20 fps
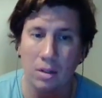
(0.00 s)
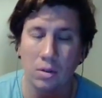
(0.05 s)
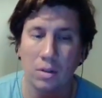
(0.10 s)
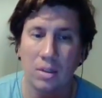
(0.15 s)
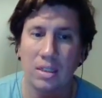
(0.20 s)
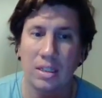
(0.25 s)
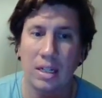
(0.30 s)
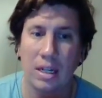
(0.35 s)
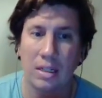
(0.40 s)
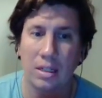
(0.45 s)
who
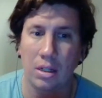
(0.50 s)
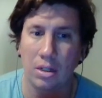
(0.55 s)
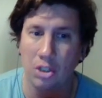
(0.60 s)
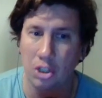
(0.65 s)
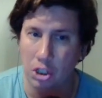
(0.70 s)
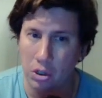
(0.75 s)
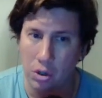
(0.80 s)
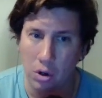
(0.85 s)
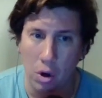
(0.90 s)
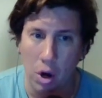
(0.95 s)
said the
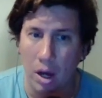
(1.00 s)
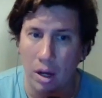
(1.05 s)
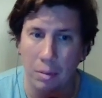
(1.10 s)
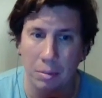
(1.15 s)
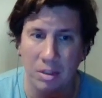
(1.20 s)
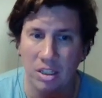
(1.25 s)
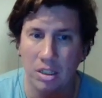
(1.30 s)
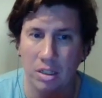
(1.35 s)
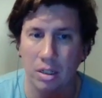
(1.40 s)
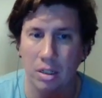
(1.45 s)

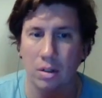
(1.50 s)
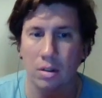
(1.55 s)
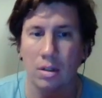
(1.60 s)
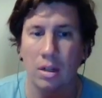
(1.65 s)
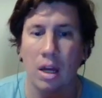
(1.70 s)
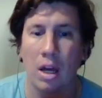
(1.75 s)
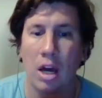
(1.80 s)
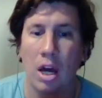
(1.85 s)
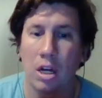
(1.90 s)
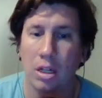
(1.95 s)
Euronymous song.
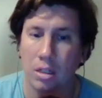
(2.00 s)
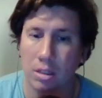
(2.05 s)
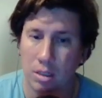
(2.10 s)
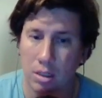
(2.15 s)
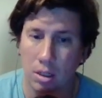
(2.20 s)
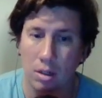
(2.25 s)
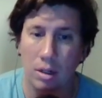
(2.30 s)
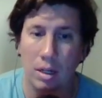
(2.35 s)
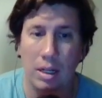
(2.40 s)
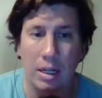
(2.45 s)

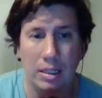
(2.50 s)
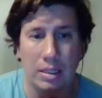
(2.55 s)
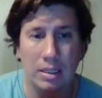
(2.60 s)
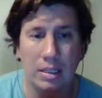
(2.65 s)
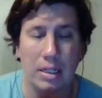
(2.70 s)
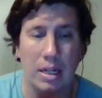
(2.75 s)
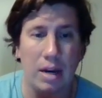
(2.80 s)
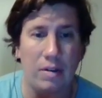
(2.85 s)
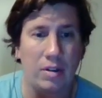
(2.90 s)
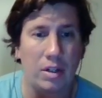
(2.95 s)
So
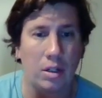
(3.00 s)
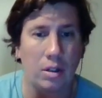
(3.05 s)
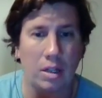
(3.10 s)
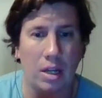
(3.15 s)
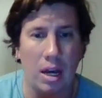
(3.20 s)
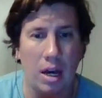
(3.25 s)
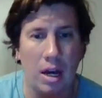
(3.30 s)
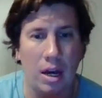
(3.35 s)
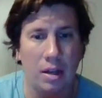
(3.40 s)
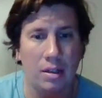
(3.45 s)
let's have a look
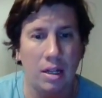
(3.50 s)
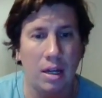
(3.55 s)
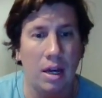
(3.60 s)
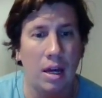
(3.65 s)
at